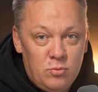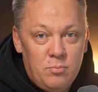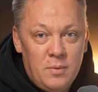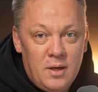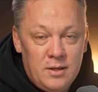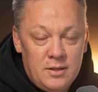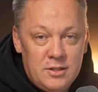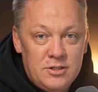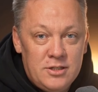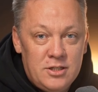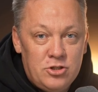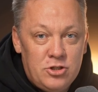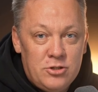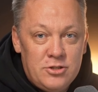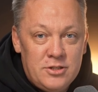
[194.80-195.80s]

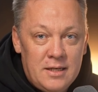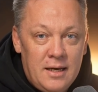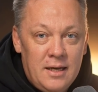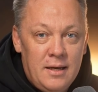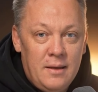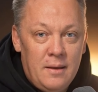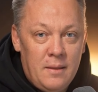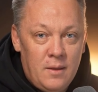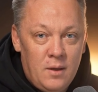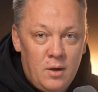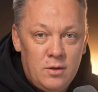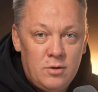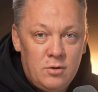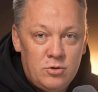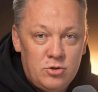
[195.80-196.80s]
monetization setting
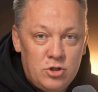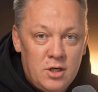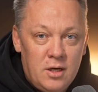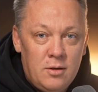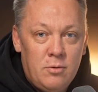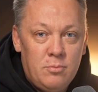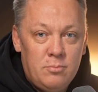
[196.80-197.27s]
on your channel